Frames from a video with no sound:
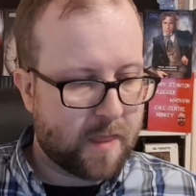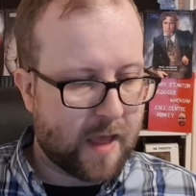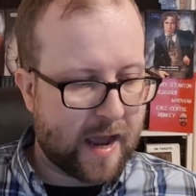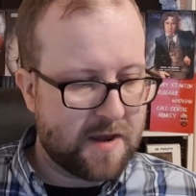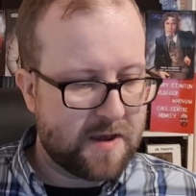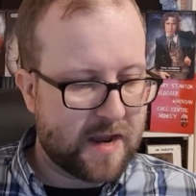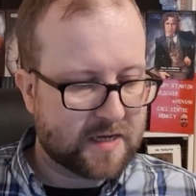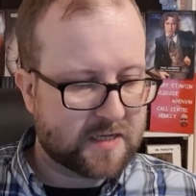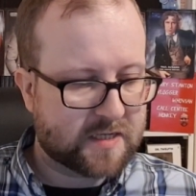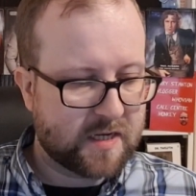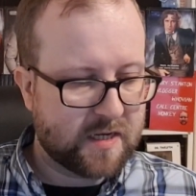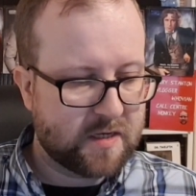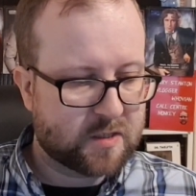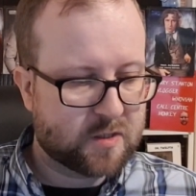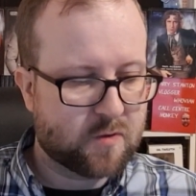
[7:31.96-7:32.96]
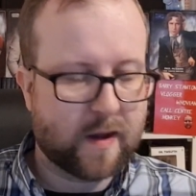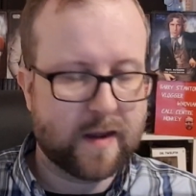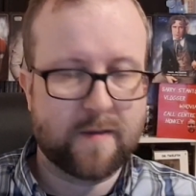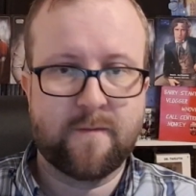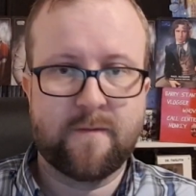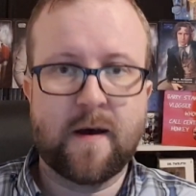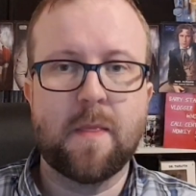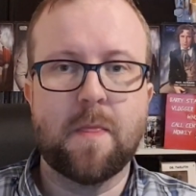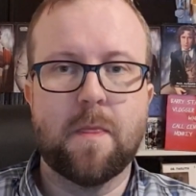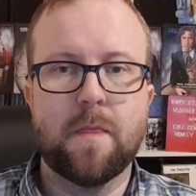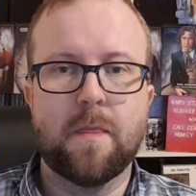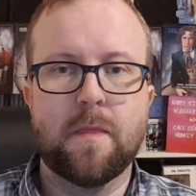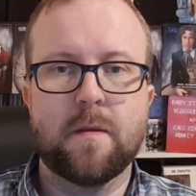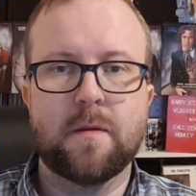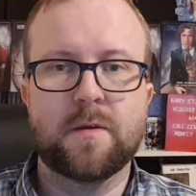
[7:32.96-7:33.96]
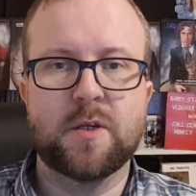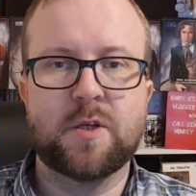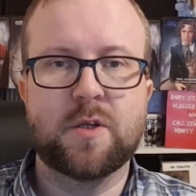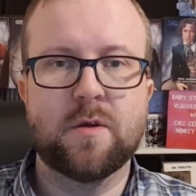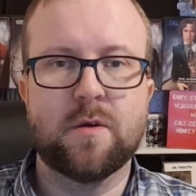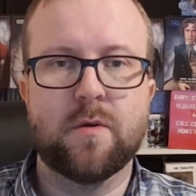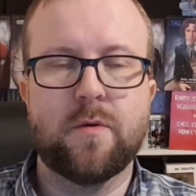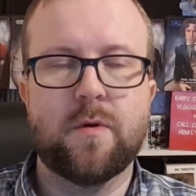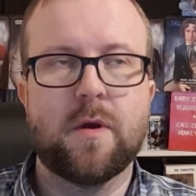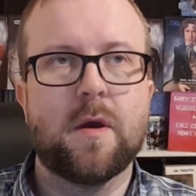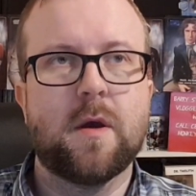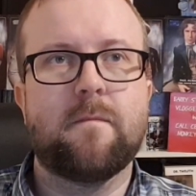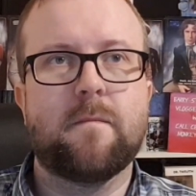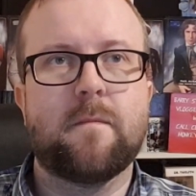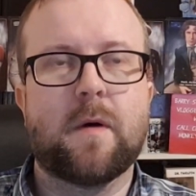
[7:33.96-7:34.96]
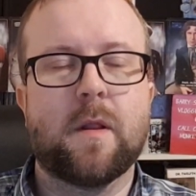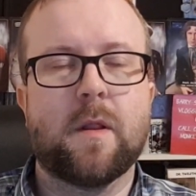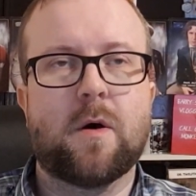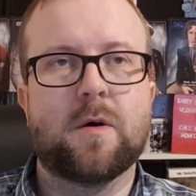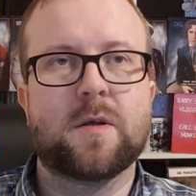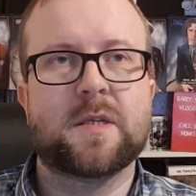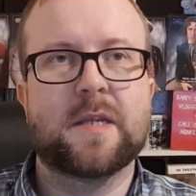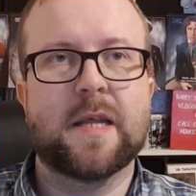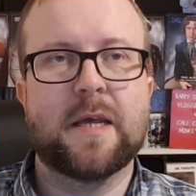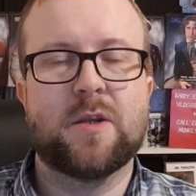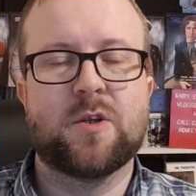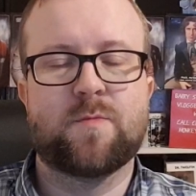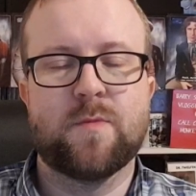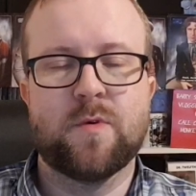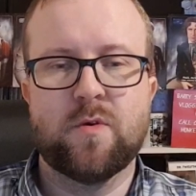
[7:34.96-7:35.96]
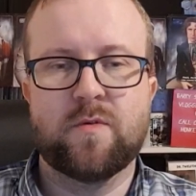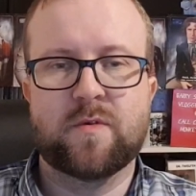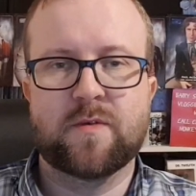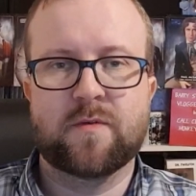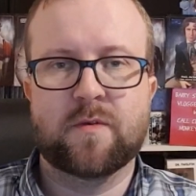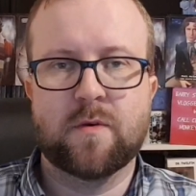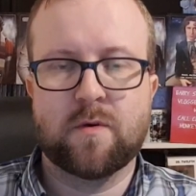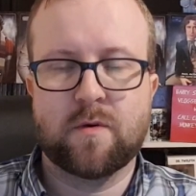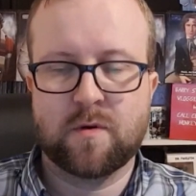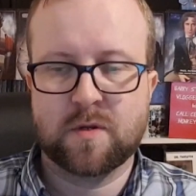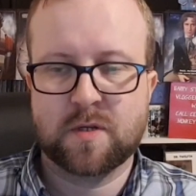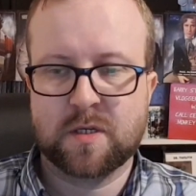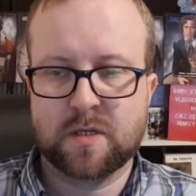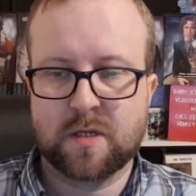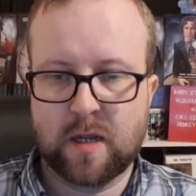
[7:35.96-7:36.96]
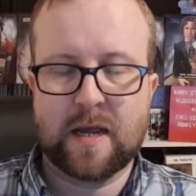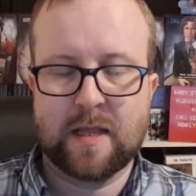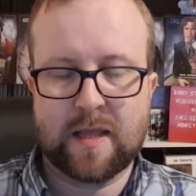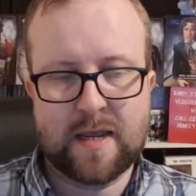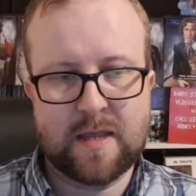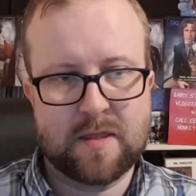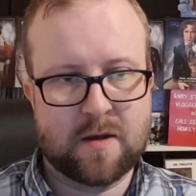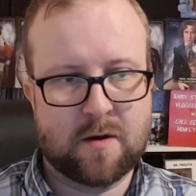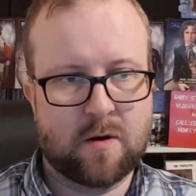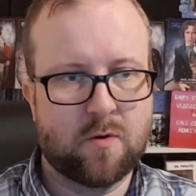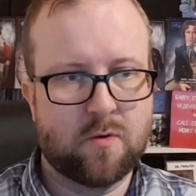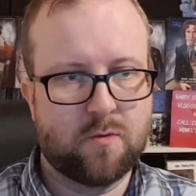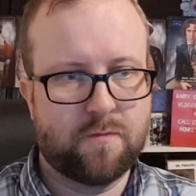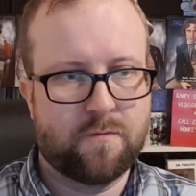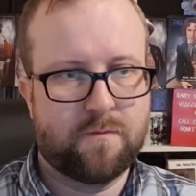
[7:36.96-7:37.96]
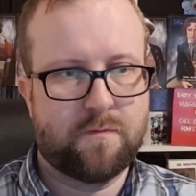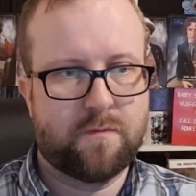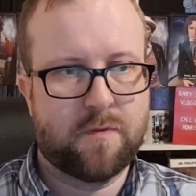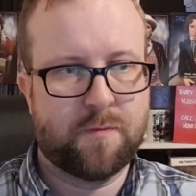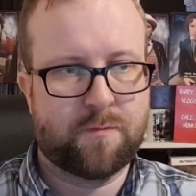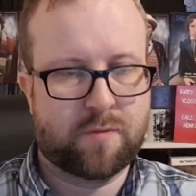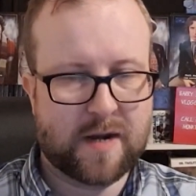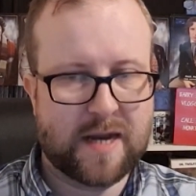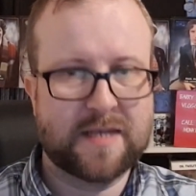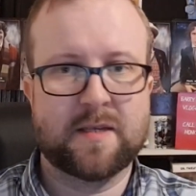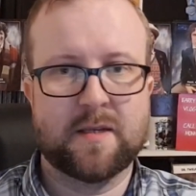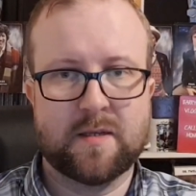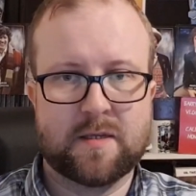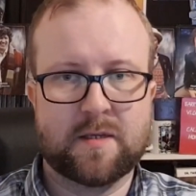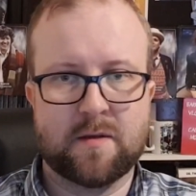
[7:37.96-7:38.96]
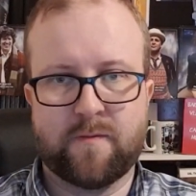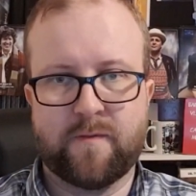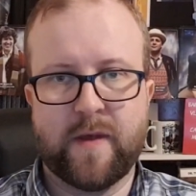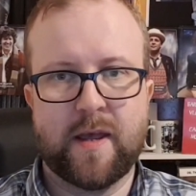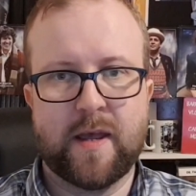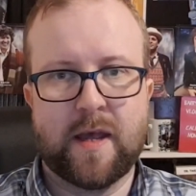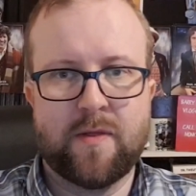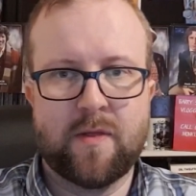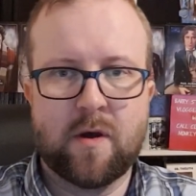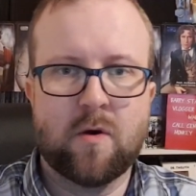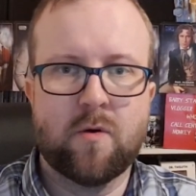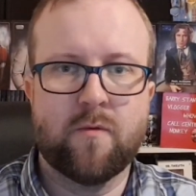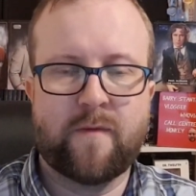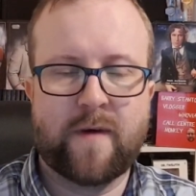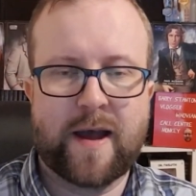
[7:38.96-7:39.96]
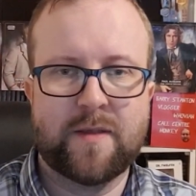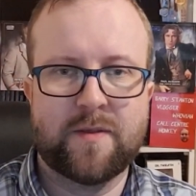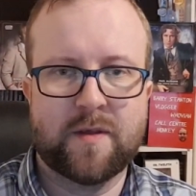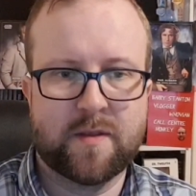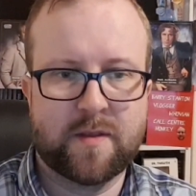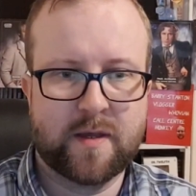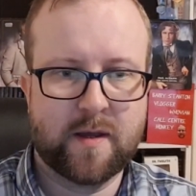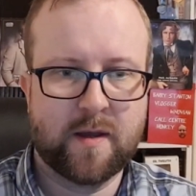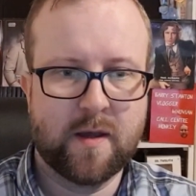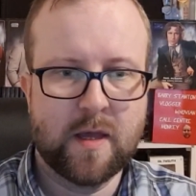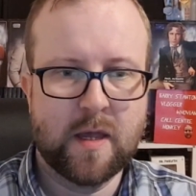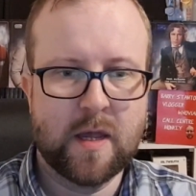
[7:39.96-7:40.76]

and that scene's quite fun to do. A lot of stage moves, of course. I like the whole the presence of it and the whole fact that they're